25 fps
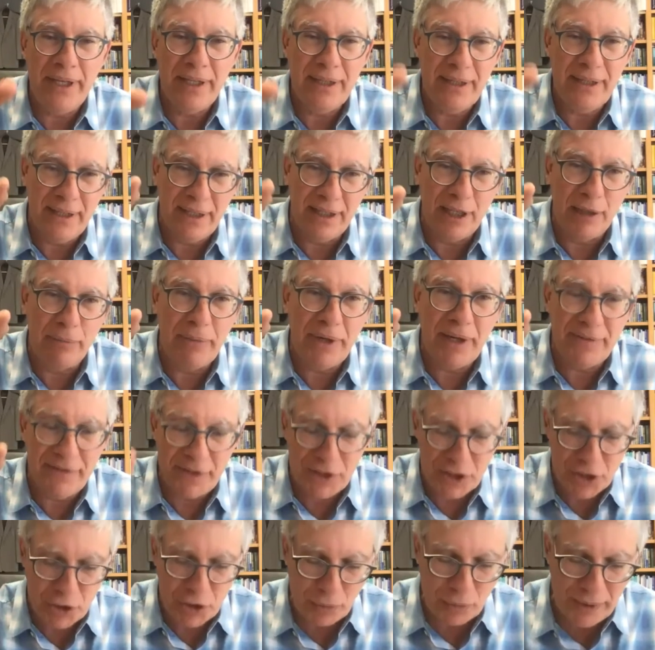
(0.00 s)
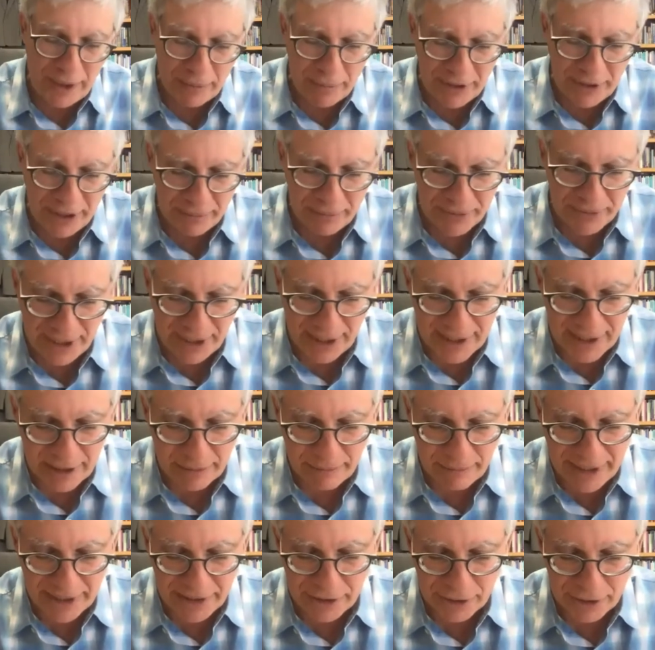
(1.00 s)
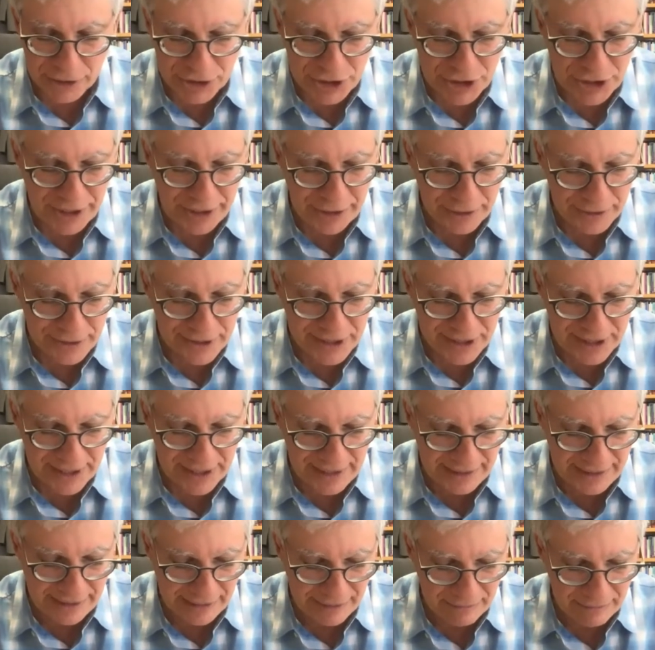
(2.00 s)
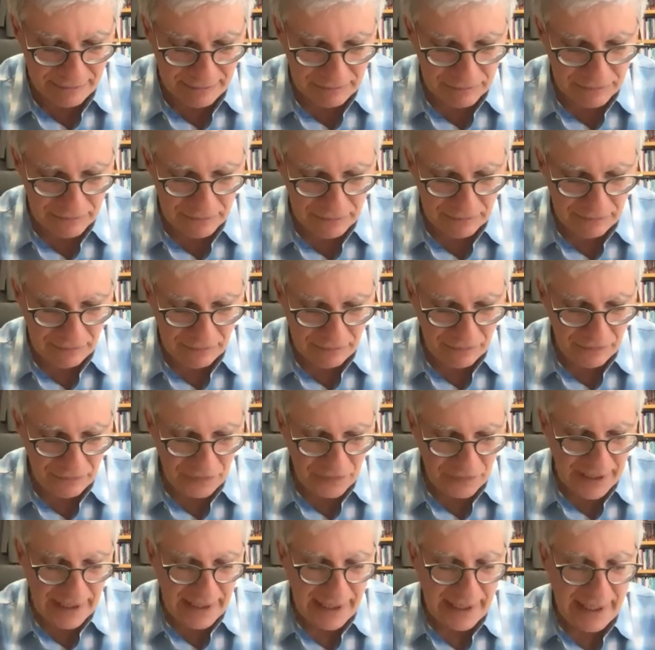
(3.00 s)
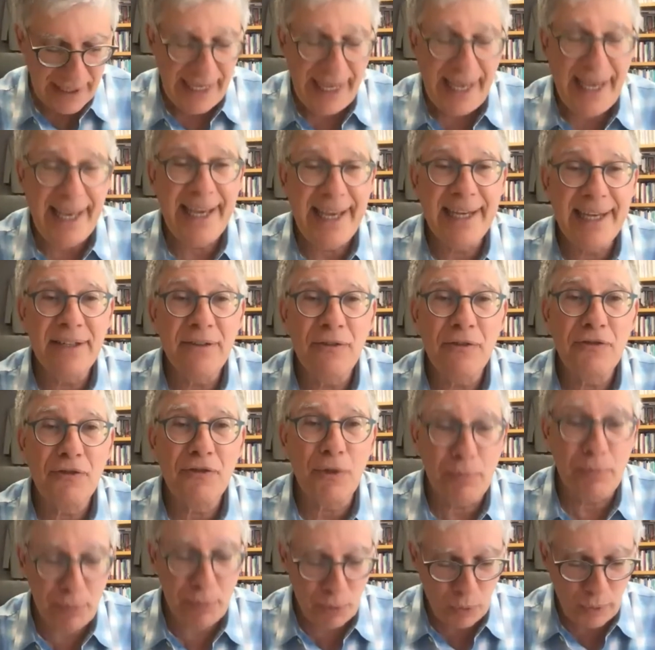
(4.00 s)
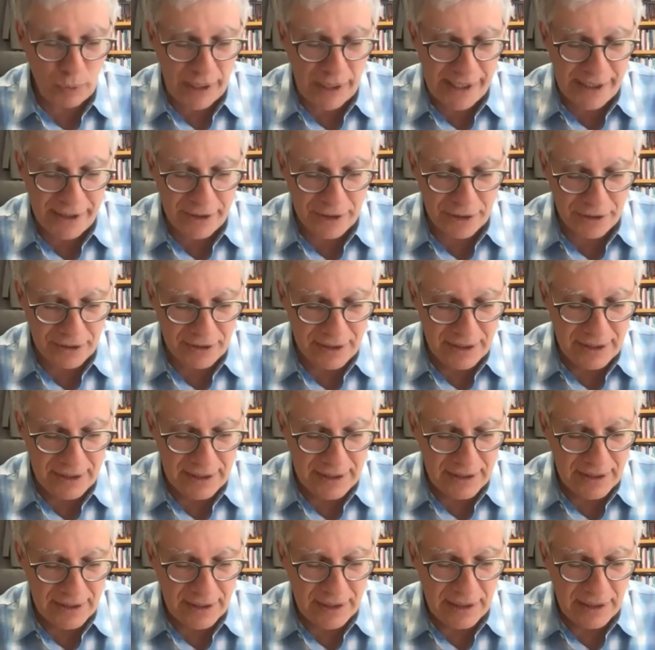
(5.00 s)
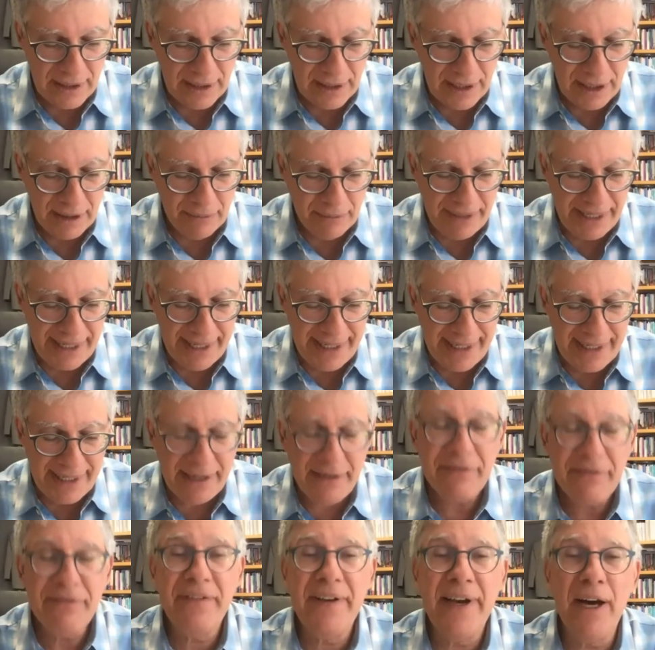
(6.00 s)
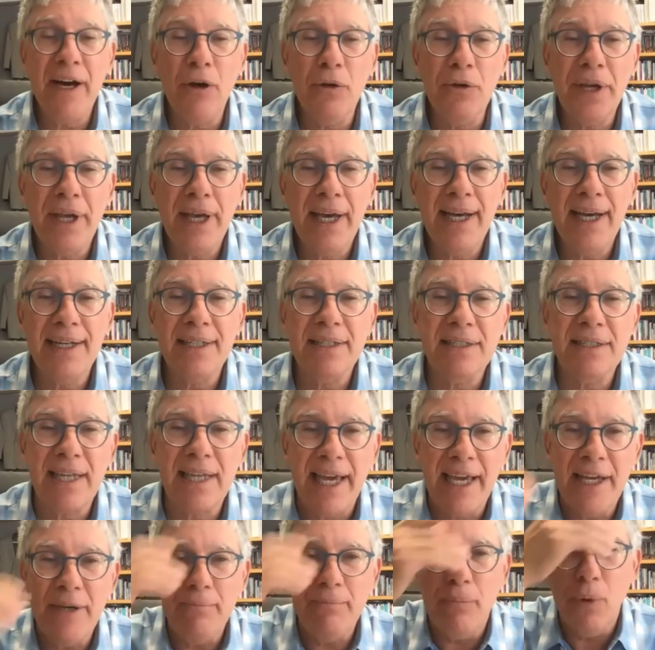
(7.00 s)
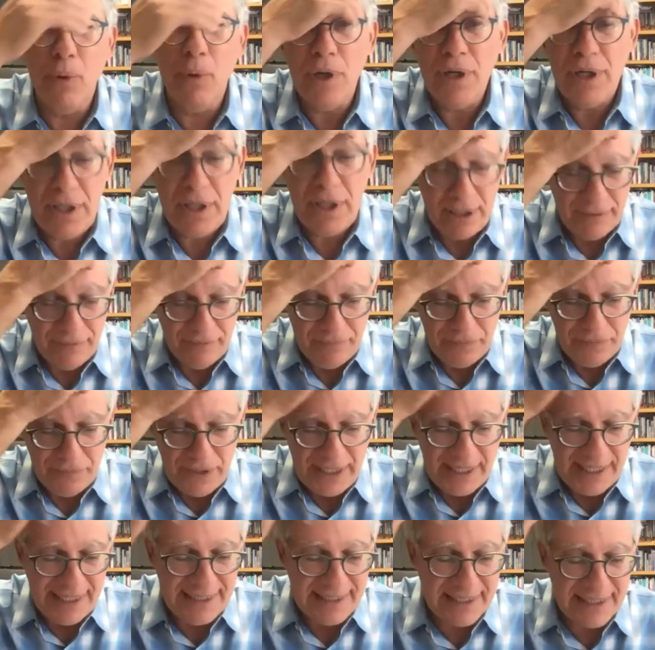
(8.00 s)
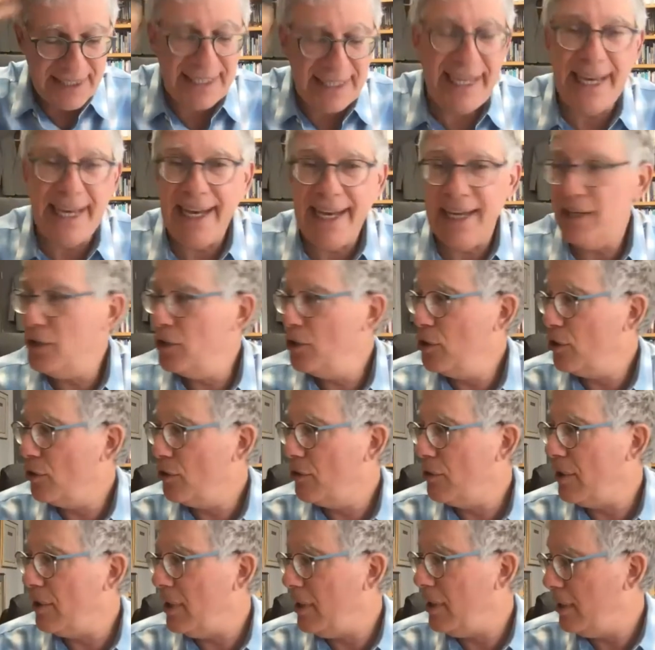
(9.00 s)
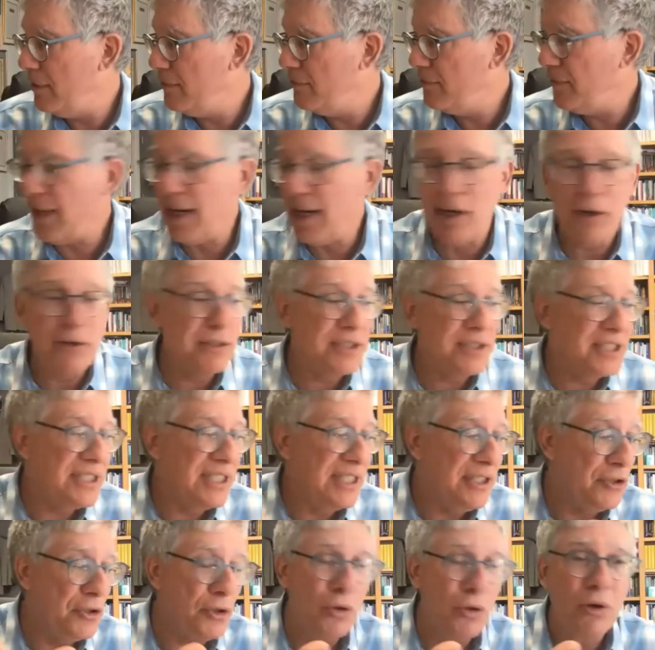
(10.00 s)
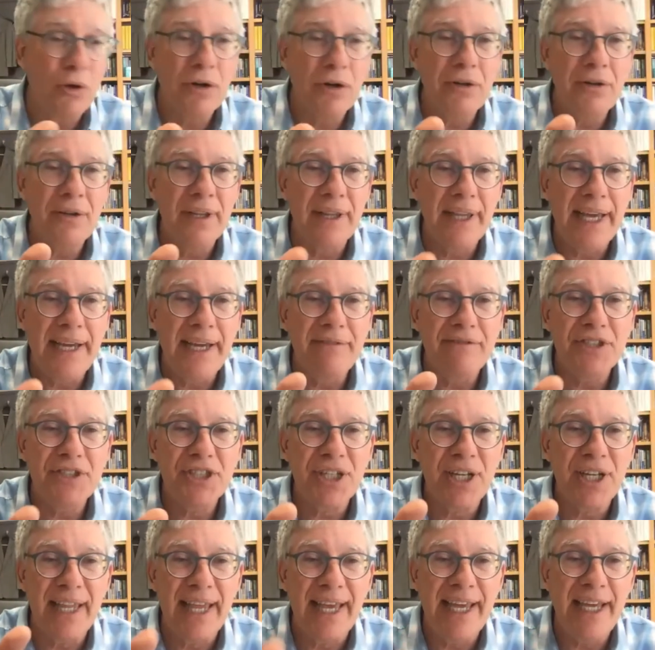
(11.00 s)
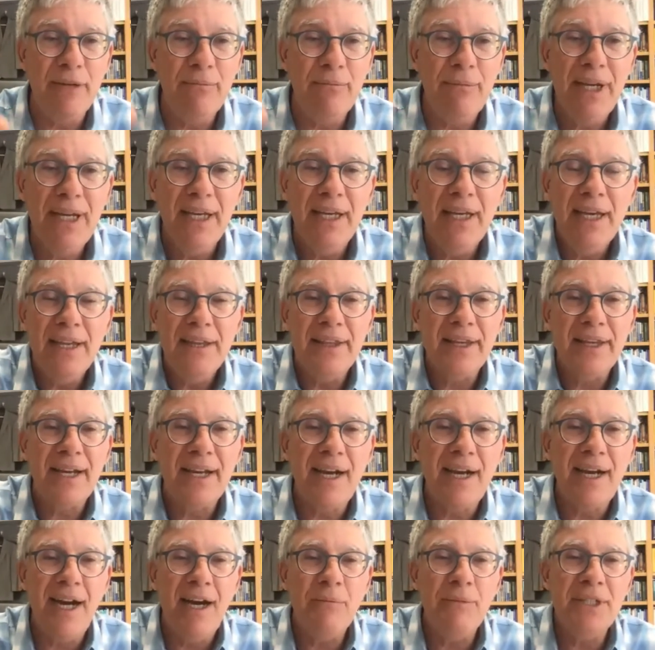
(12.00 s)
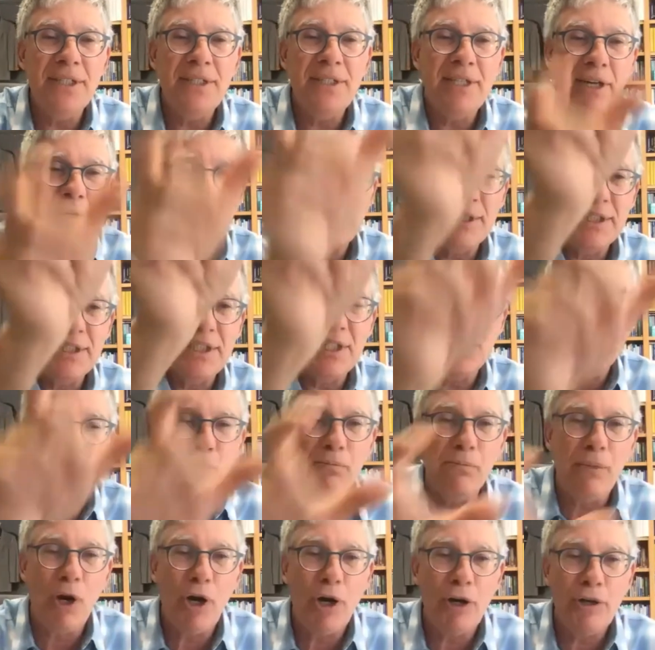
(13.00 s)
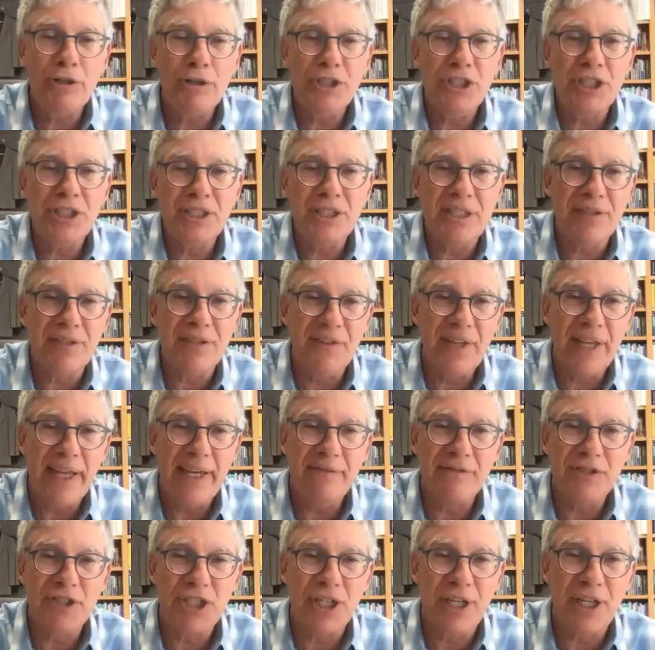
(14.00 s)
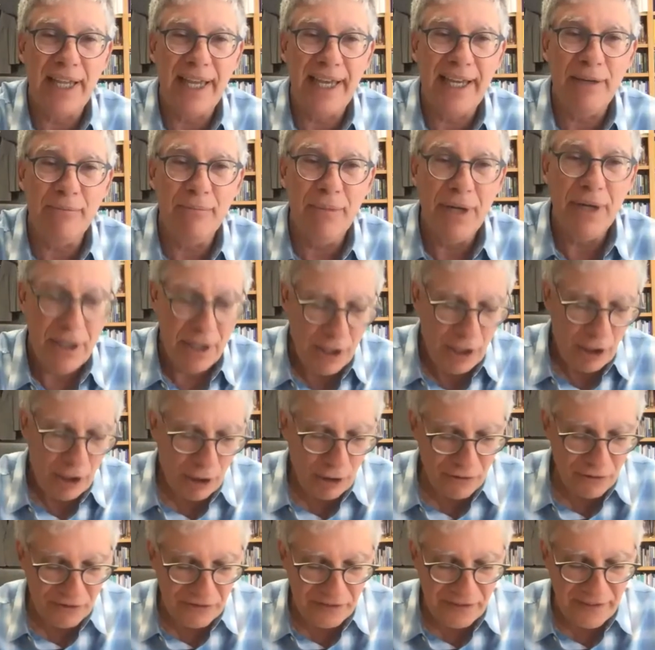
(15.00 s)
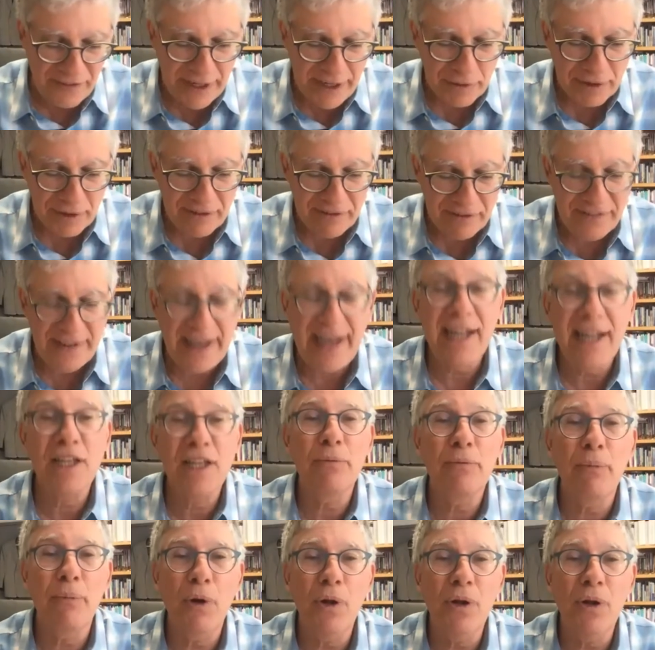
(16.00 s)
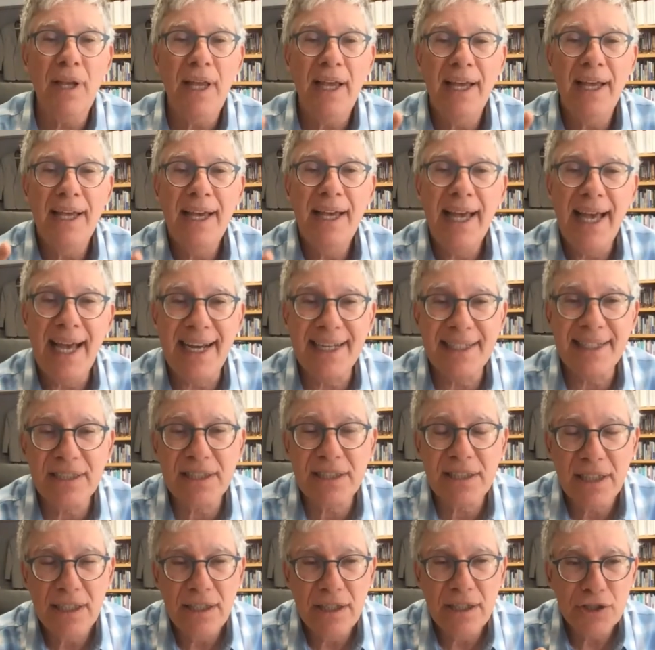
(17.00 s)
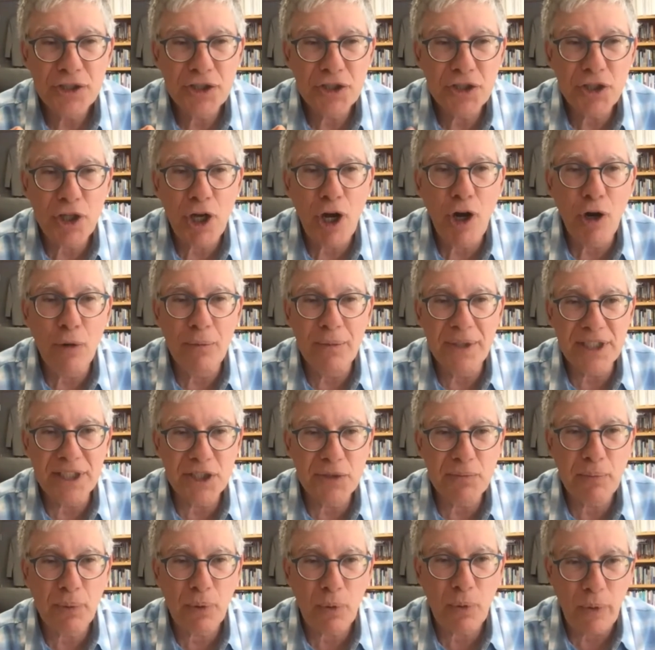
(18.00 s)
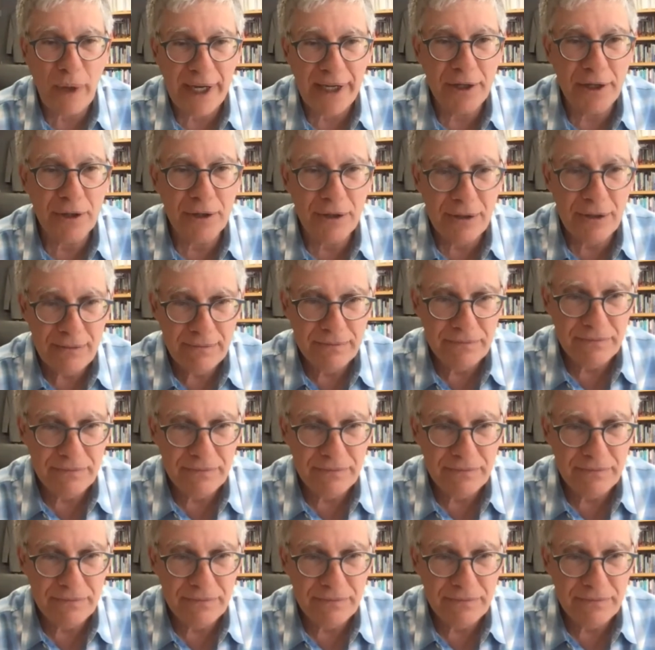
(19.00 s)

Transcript: Lubavitcher Rebbe, Menachem Mendel Schneerson. And for prayer, Eddie Feld has a book. He's the editor of our Sidur, Lev Shalem. The commentaries and the margins of Lev Shalem are very valuable as psalm as prayer.